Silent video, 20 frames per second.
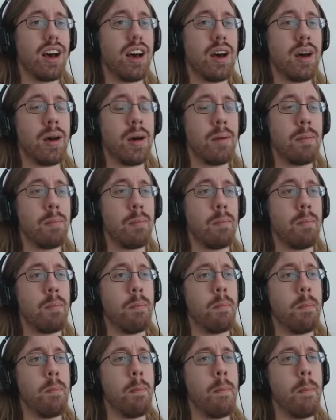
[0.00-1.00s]
um
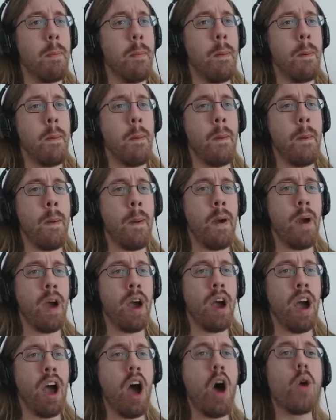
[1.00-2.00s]

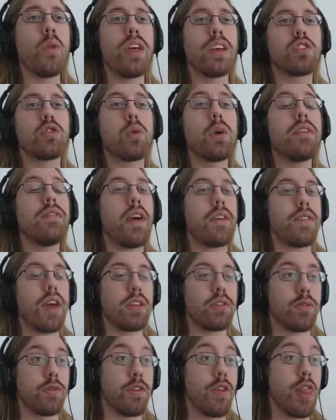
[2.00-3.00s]
Oh, that's
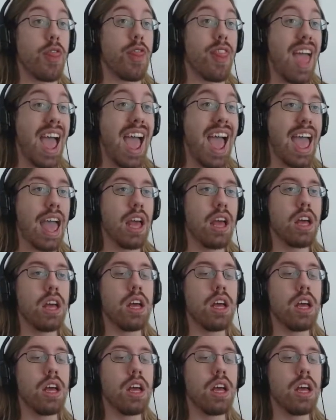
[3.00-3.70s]
25,000 for that.